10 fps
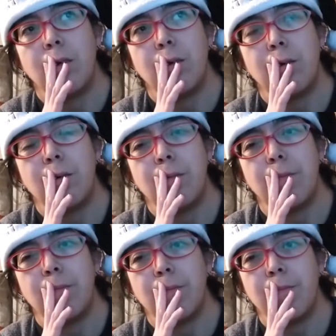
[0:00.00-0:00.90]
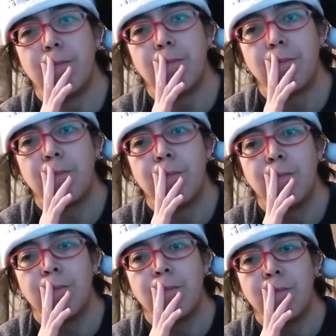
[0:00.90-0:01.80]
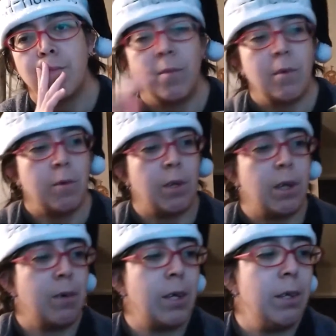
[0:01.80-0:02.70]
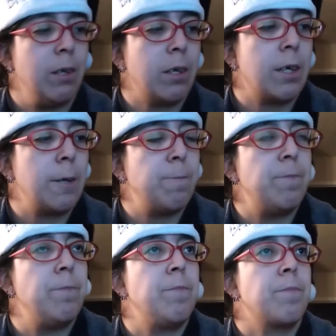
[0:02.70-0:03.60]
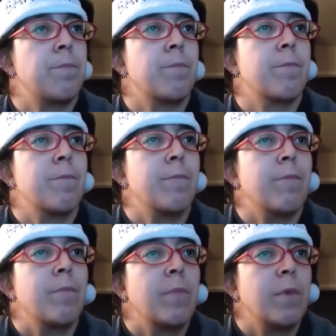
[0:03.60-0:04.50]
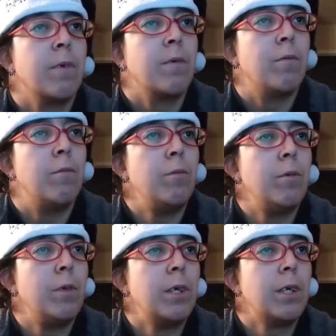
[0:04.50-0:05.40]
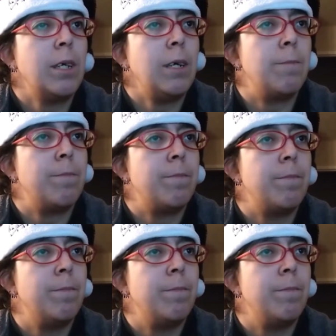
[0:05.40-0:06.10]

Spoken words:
Hold on, I'm going to look it up. I'm going to look it up.